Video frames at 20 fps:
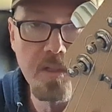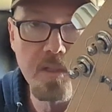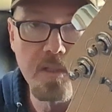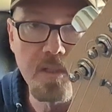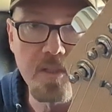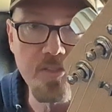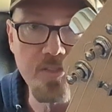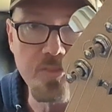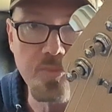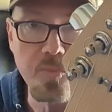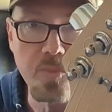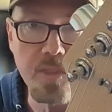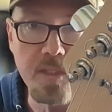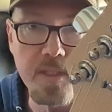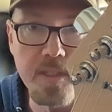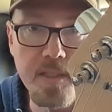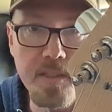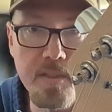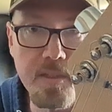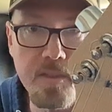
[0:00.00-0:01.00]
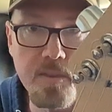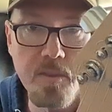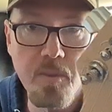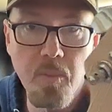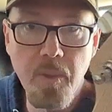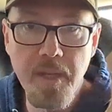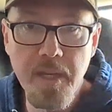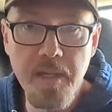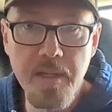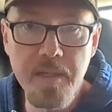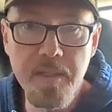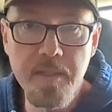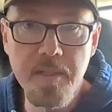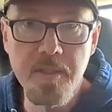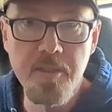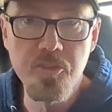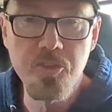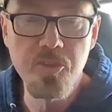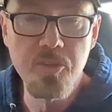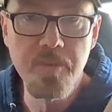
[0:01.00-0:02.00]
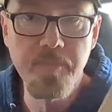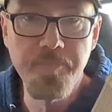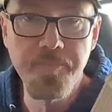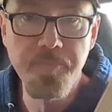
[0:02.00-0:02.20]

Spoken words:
It's really good the way it is.